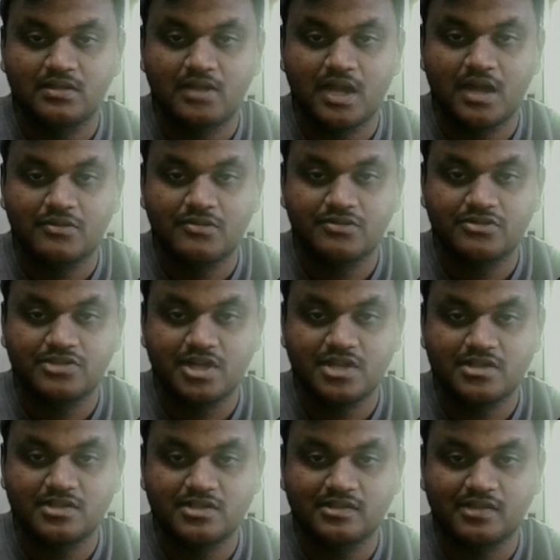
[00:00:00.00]
you have to
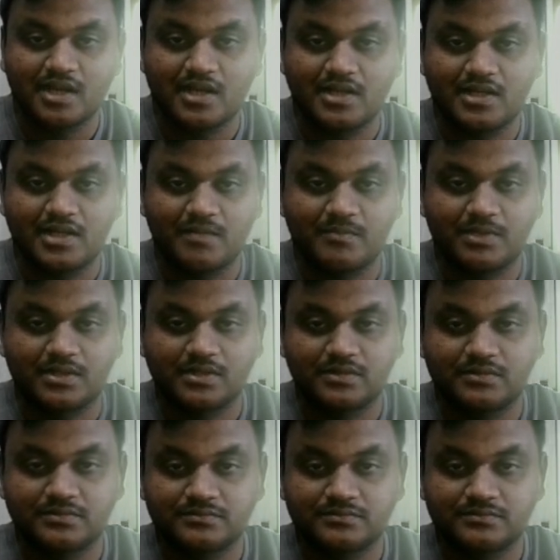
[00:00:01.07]
change this ID number,